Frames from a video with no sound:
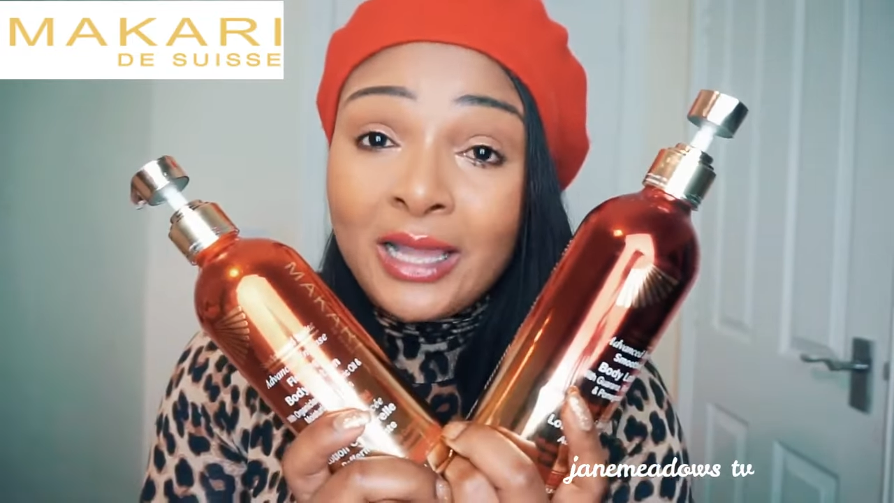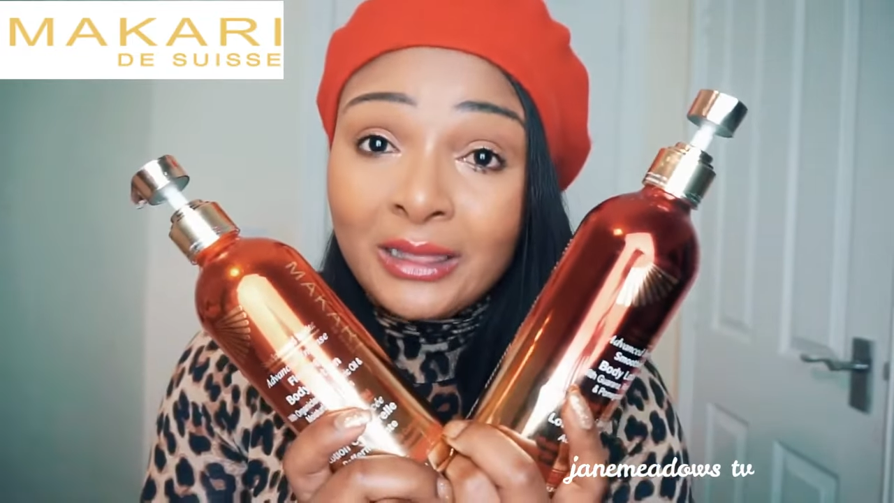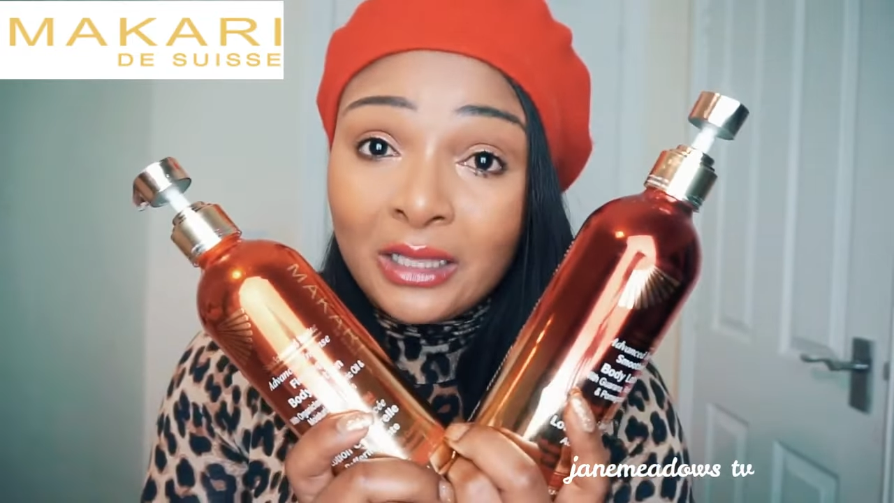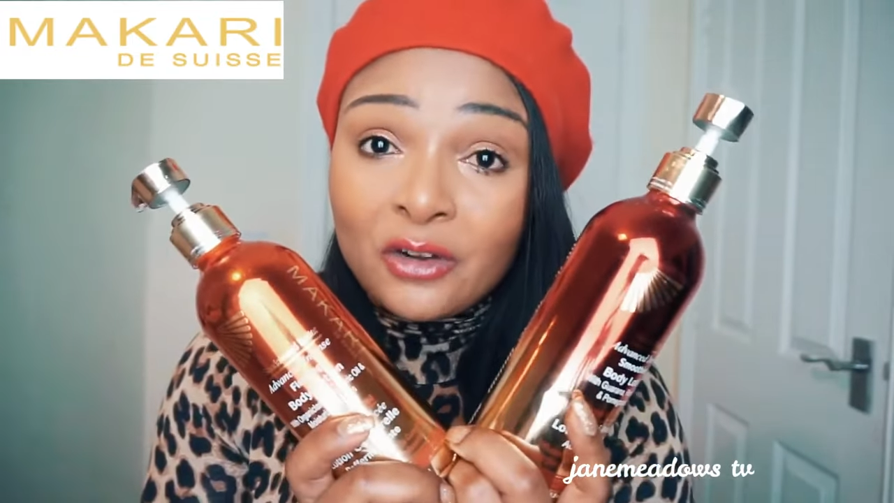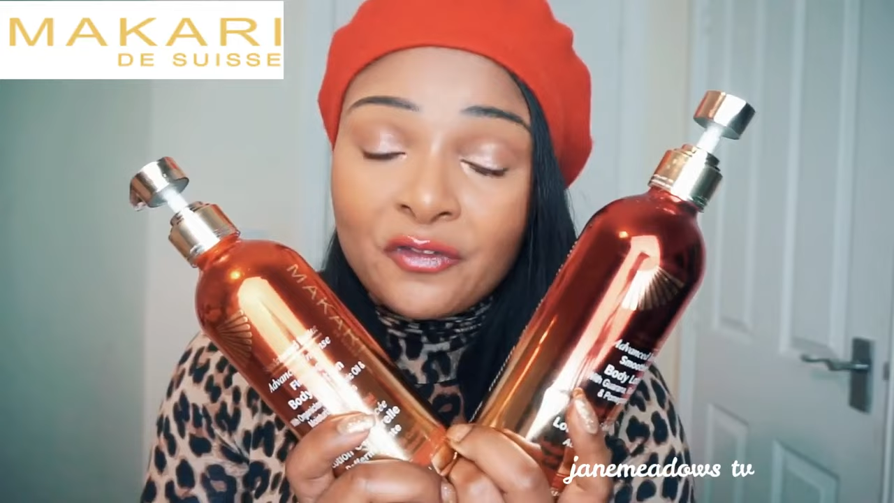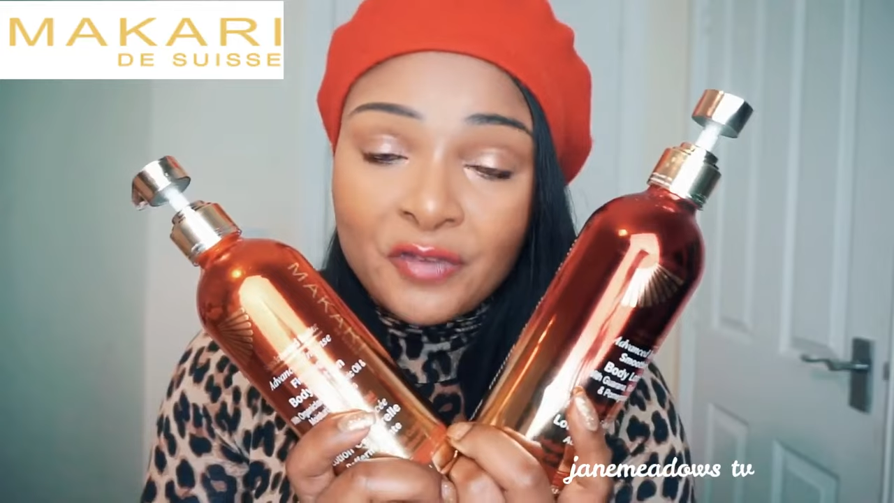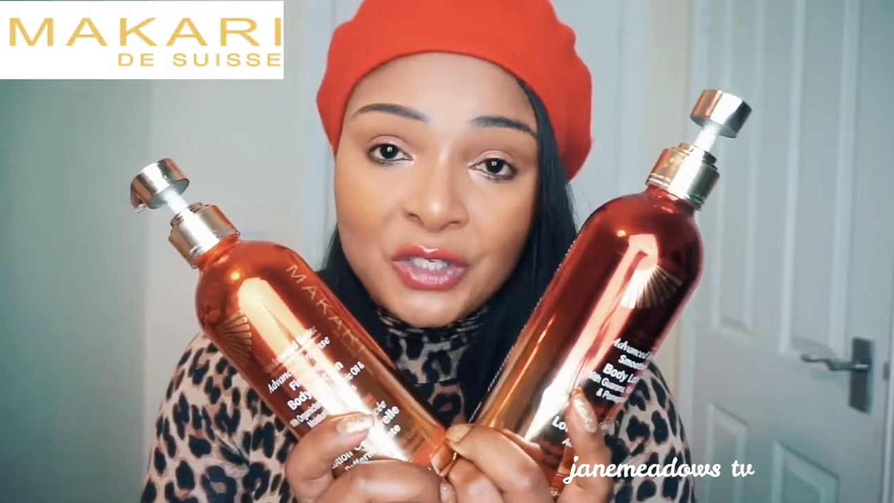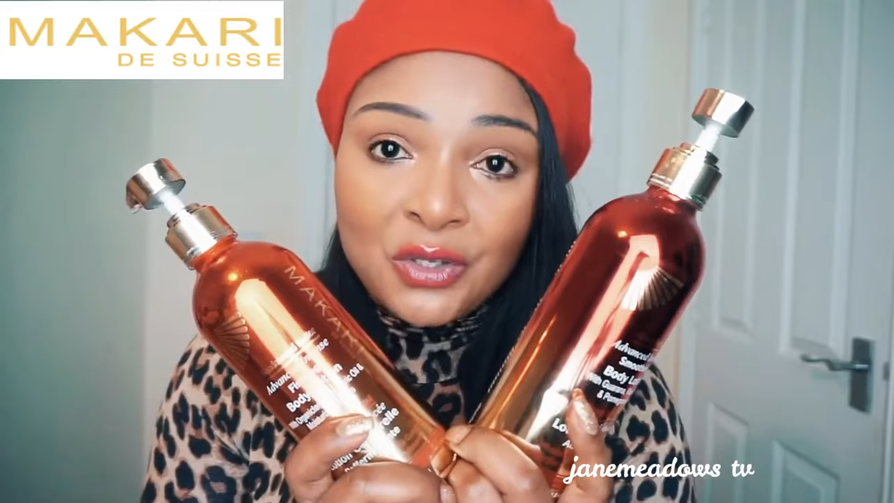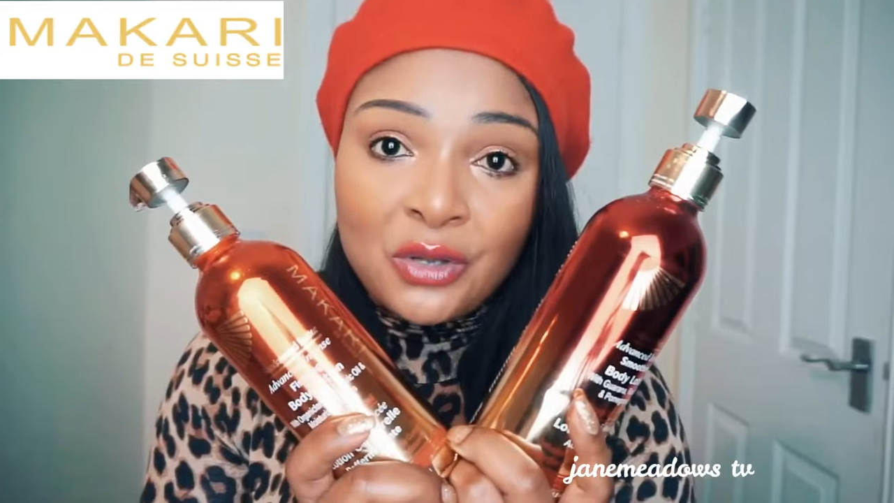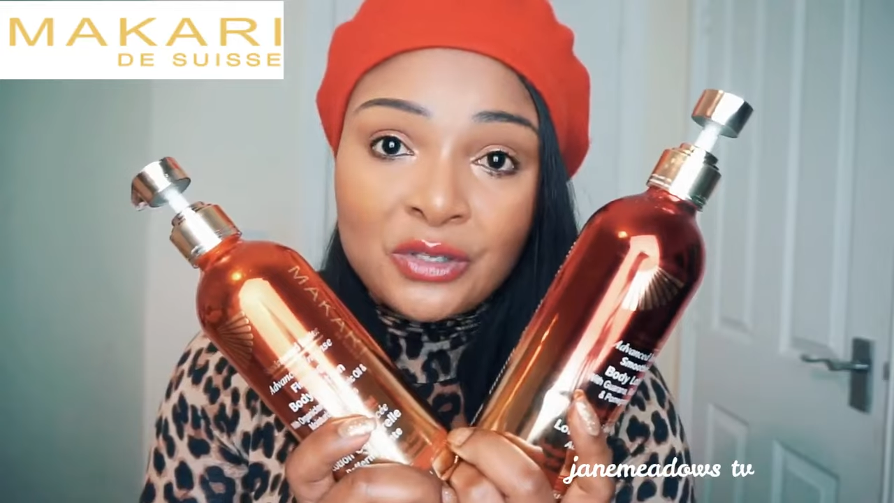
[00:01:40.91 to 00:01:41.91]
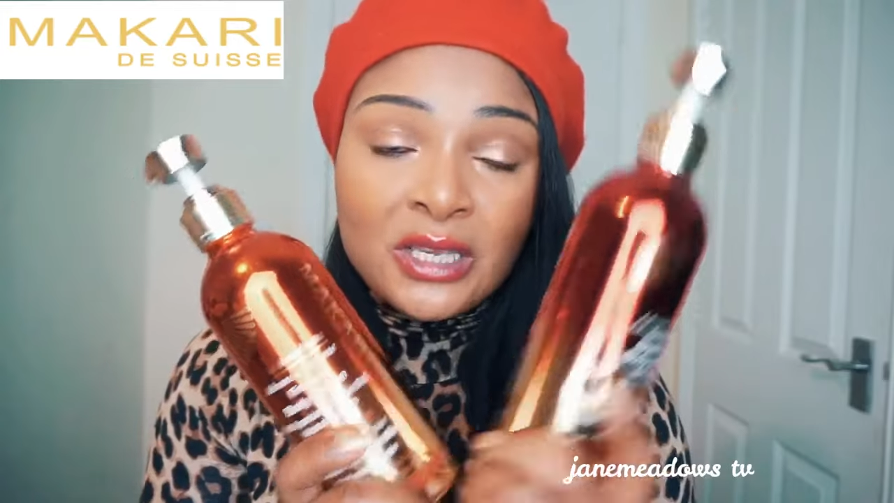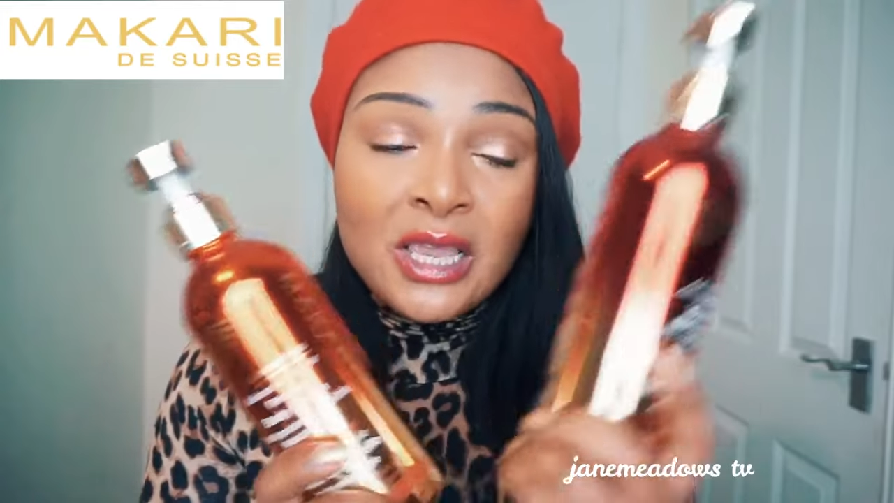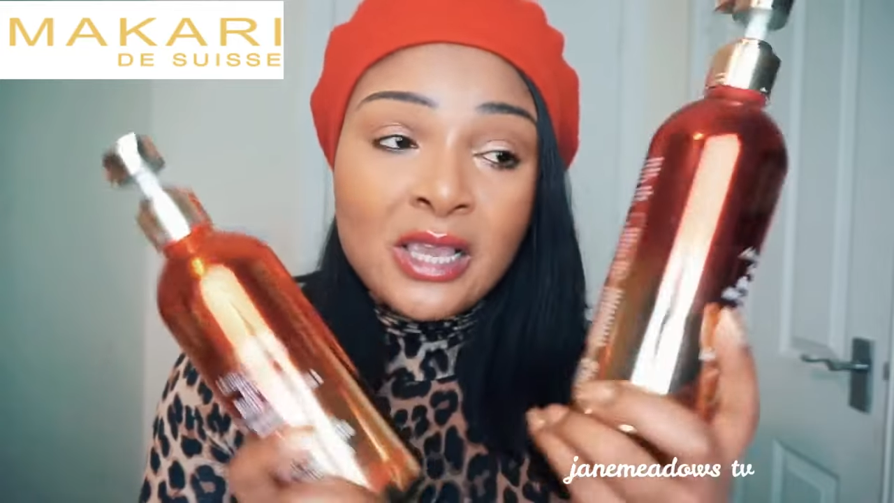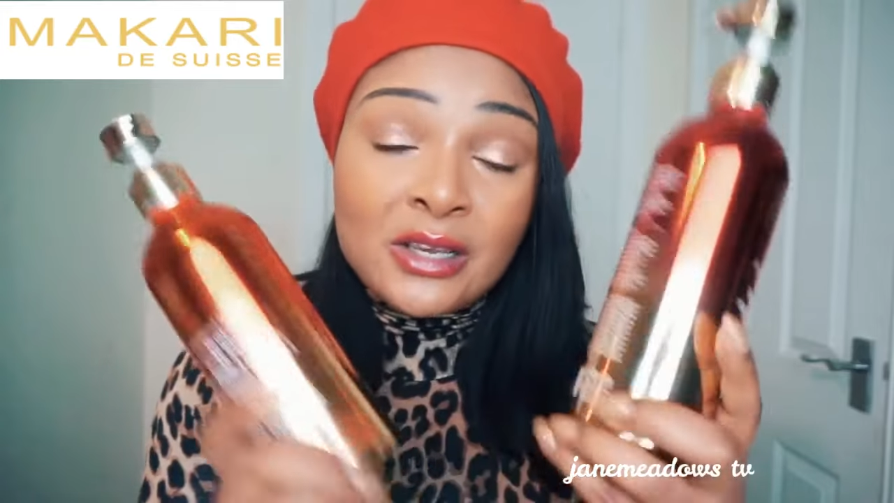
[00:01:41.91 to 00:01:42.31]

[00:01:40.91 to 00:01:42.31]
a lot of results